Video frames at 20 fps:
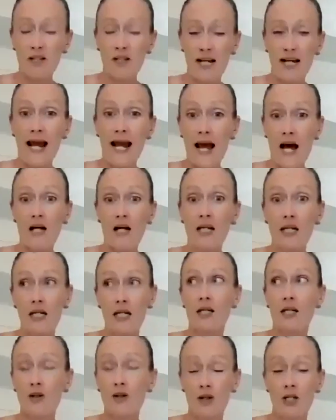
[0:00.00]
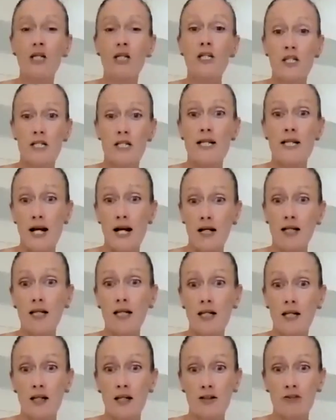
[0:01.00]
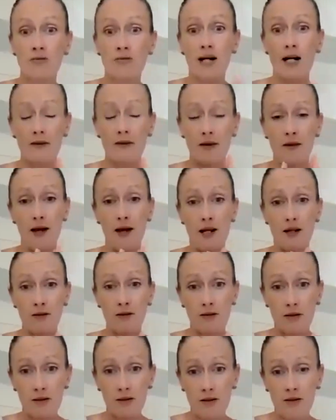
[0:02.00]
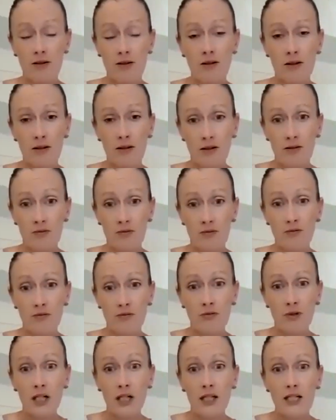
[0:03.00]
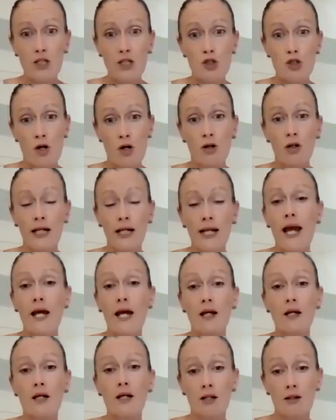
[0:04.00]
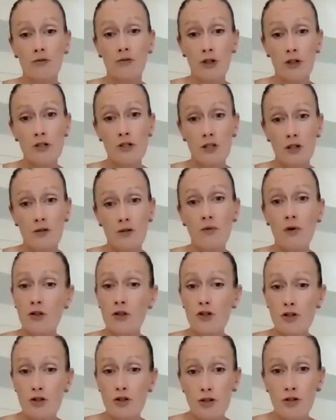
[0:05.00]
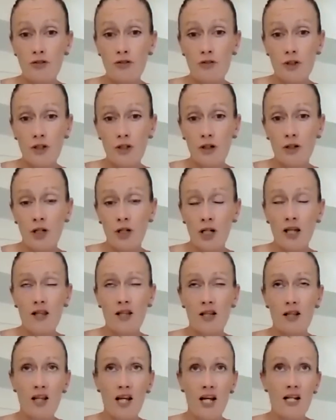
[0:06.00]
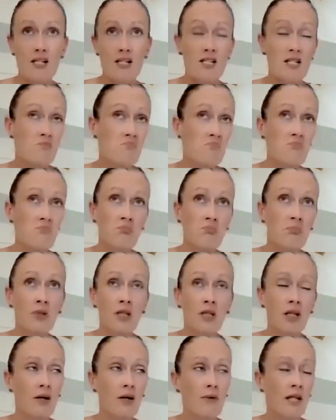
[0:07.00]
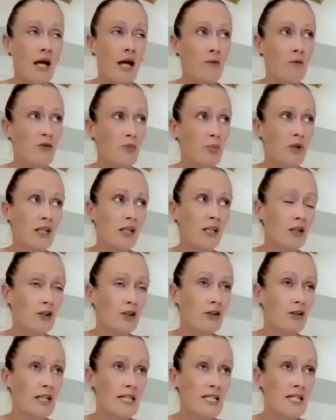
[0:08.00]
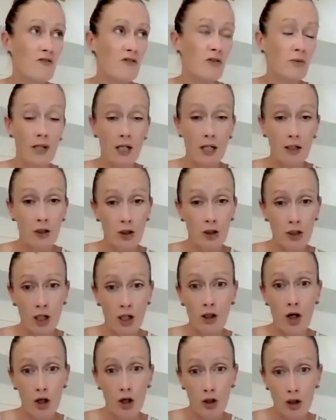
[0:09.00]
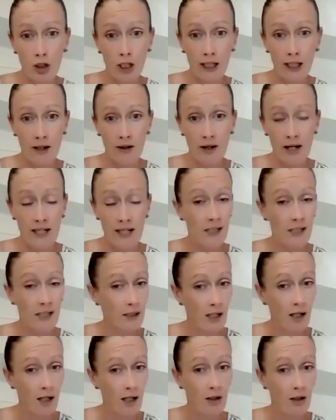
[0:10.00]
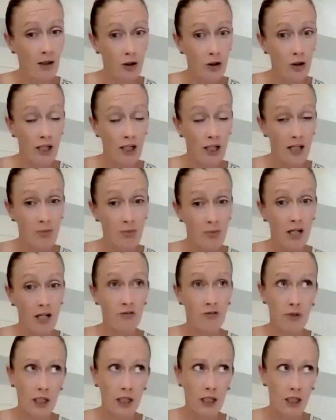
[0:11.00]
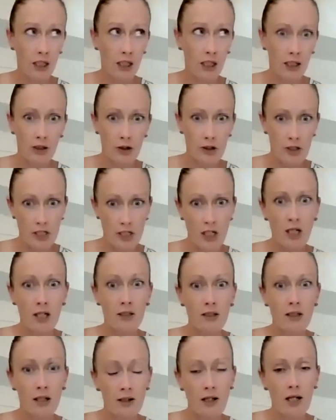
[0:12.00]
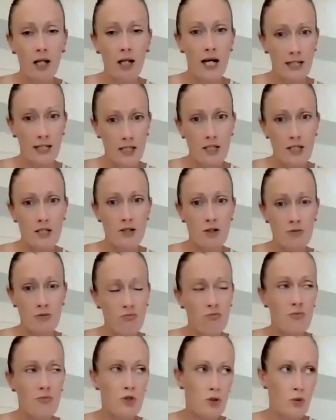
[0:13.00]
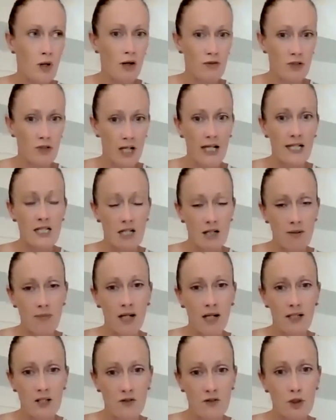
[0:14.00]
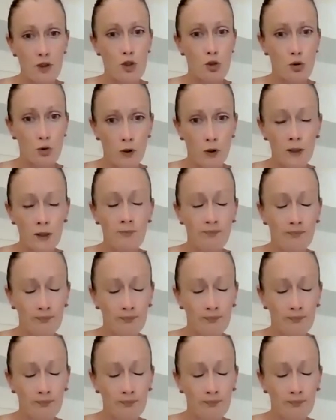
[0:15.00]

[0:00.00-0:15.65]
like out here your energy's out here rather than really strongly anchored and rooted in what's true for you and i think that's i mean that would have been a good lesson for me to learn a lot earlier i needed that a lot earlier but i really learned it in the last 12 to 18 months for sure